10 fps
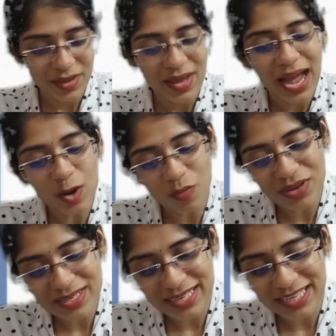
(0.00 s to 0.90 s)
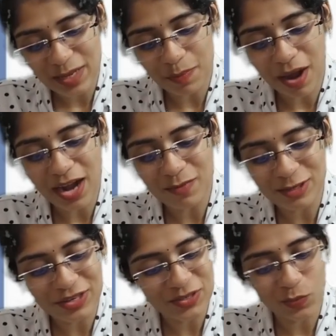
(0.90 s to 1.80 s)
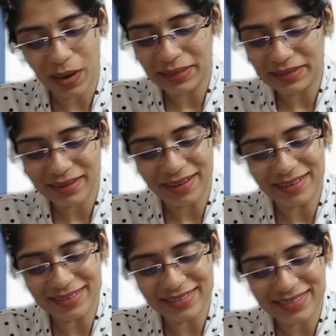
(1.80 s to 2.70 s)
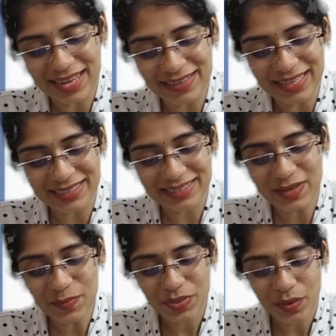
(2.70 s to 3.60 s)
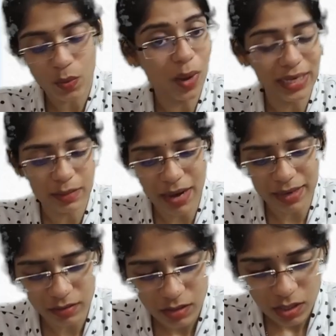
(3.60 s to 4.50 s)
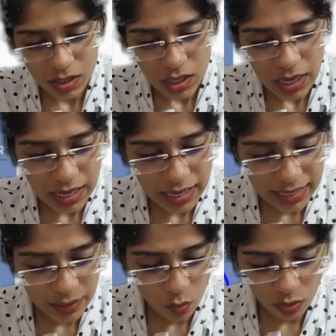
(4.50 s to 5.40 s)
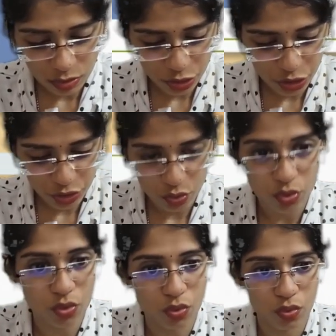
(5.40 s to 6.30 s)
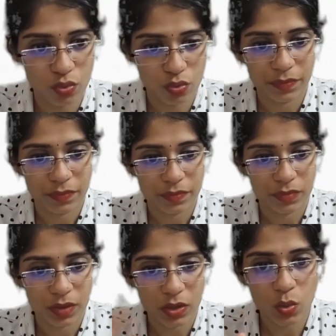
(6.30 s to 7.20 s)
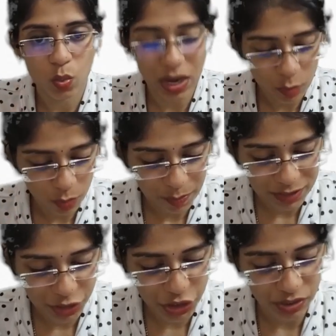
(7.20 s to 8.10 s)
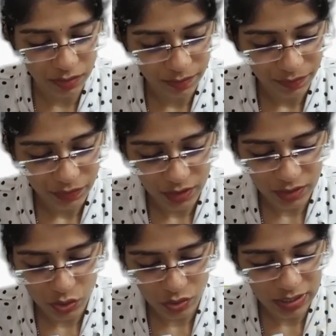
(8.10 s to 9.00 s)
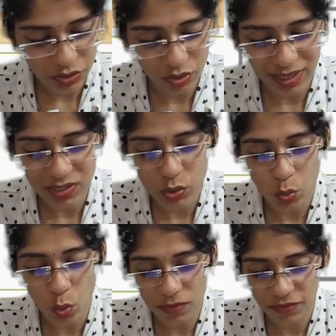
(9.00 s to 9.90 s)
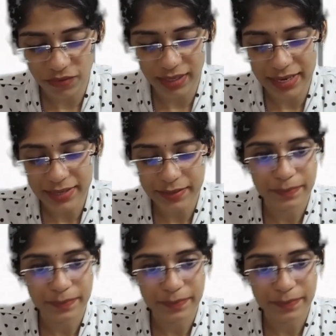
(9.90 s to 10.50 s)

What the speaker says: and obviously the part which looks white in color, that's a white matter. I want to show you one more picture, okay, so that you guys won't forget.